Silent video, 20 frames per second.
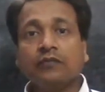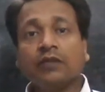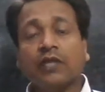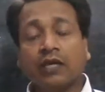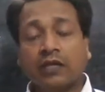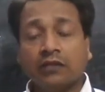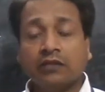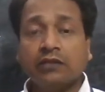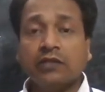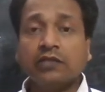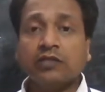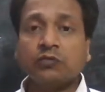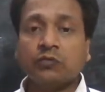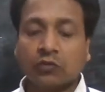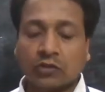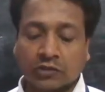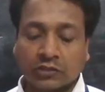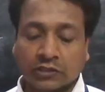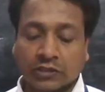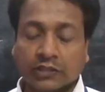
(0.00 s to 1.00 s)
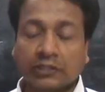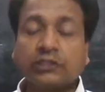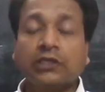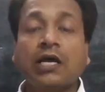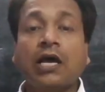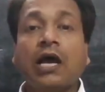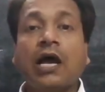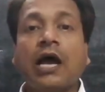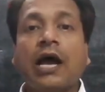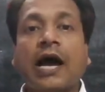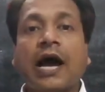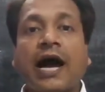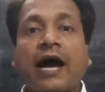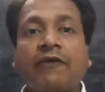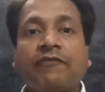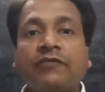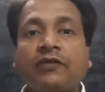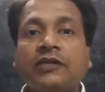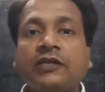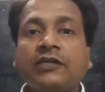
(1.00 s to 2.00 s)
In this process,
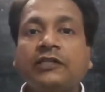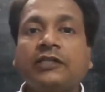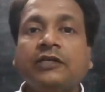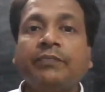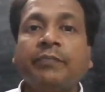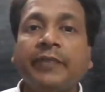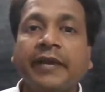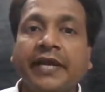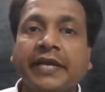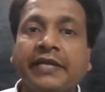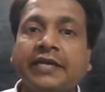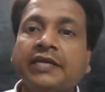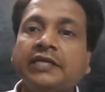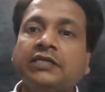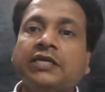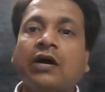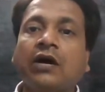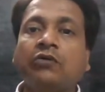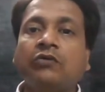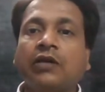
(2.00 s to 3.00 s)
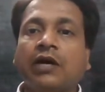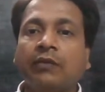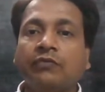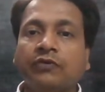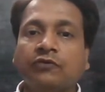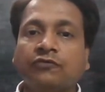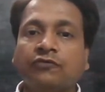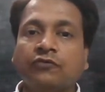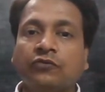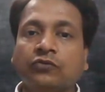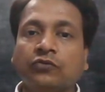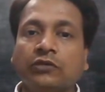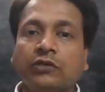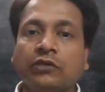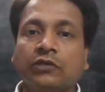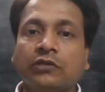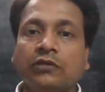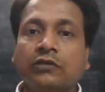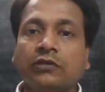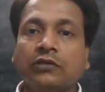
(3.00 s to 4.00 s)
after the breaking down of the food,
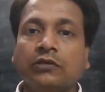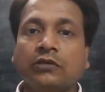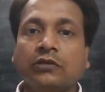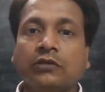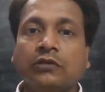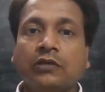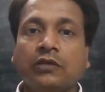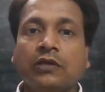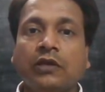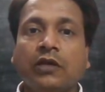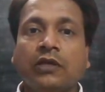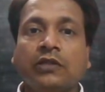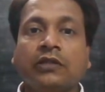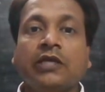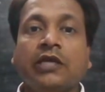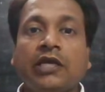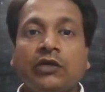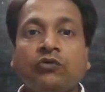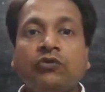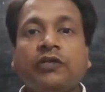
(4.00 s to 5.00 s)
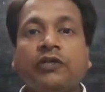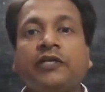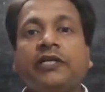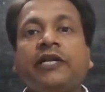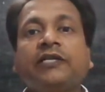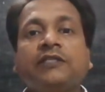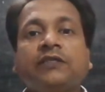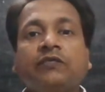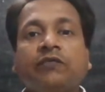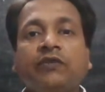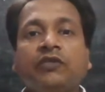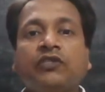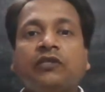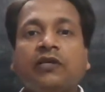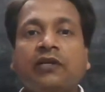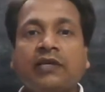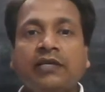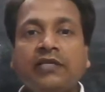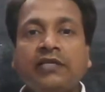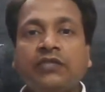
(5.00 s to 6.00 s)
the nutrients which
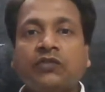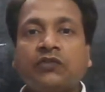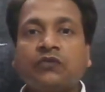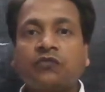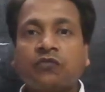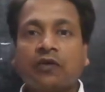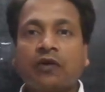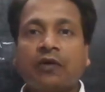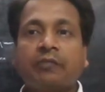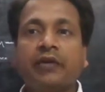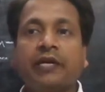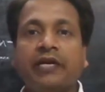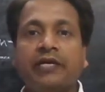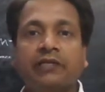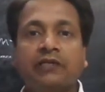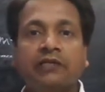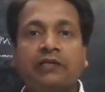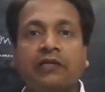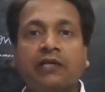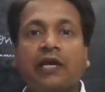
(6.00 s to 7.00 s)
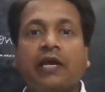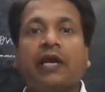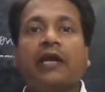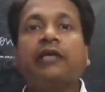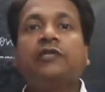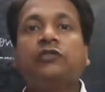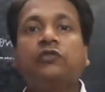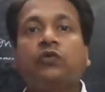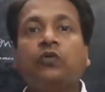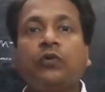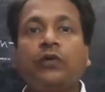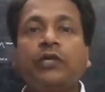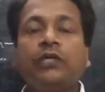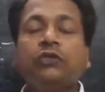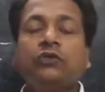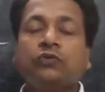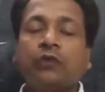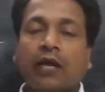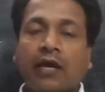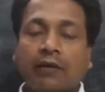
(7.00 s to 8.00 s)
released from it is going
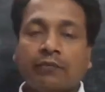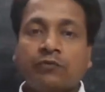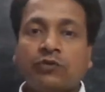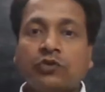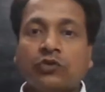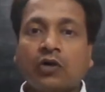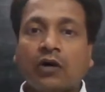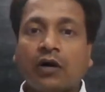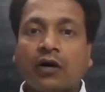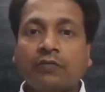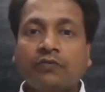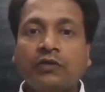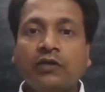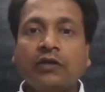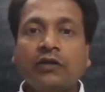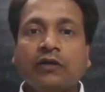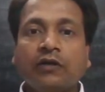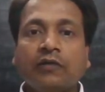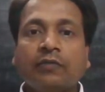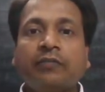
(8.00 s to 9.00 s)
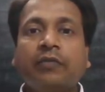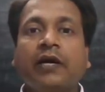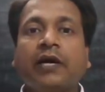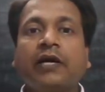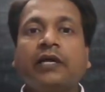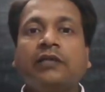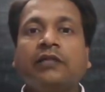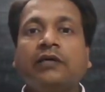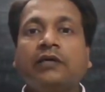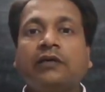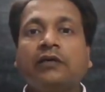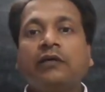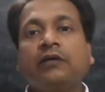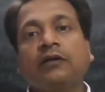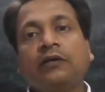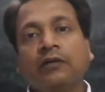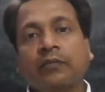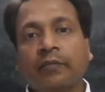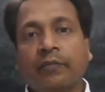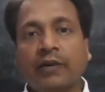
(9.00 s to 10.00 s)
to absorbed by the
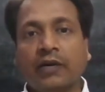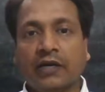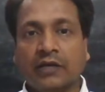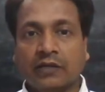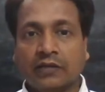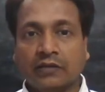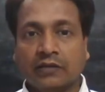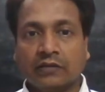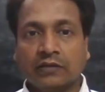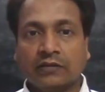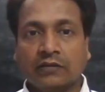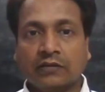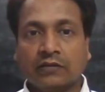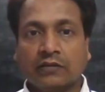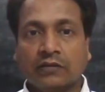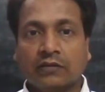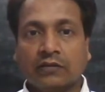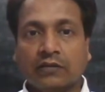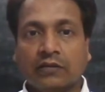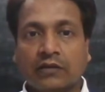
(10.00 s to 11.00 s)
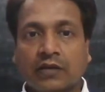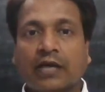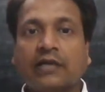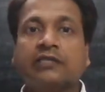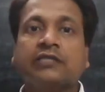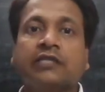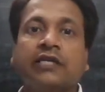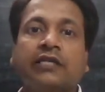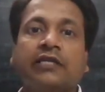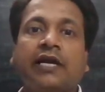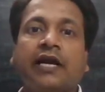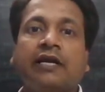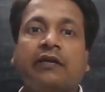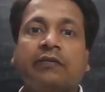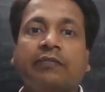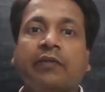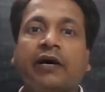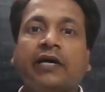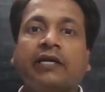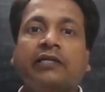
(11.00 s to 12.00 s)
blood, or say that
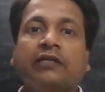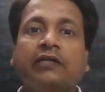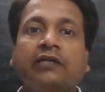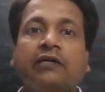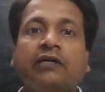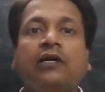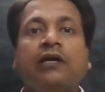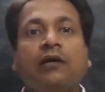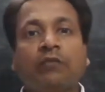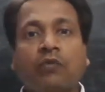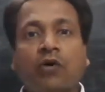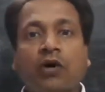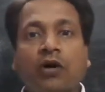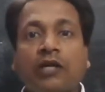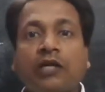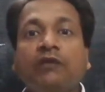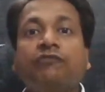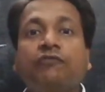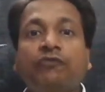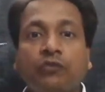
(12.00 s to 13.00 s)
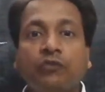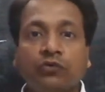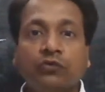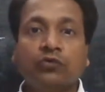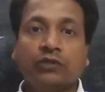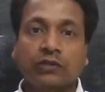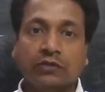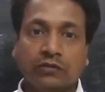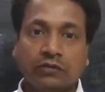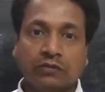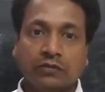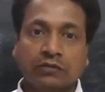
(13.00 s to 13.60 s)
by the body fluid.